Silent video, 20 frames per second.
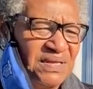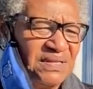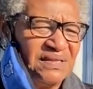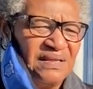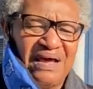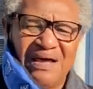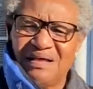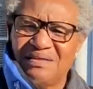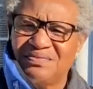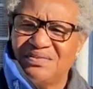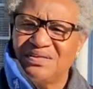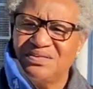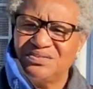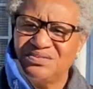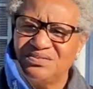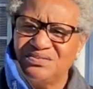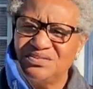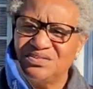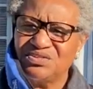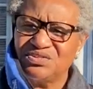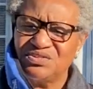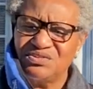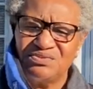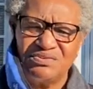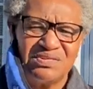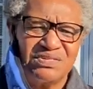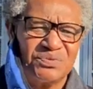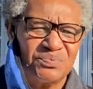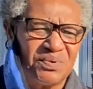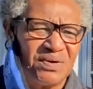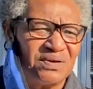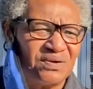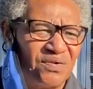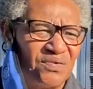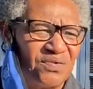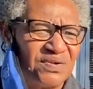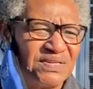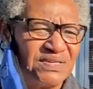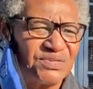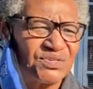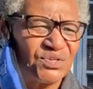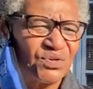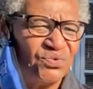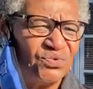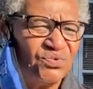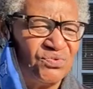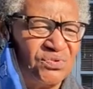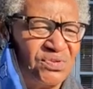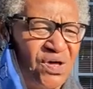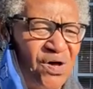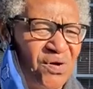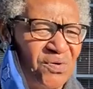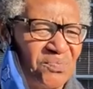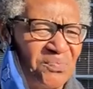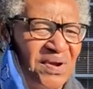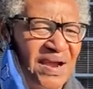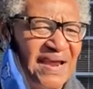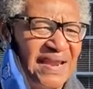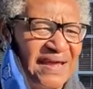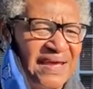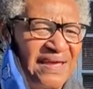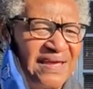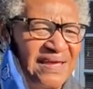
But the students were going to school already.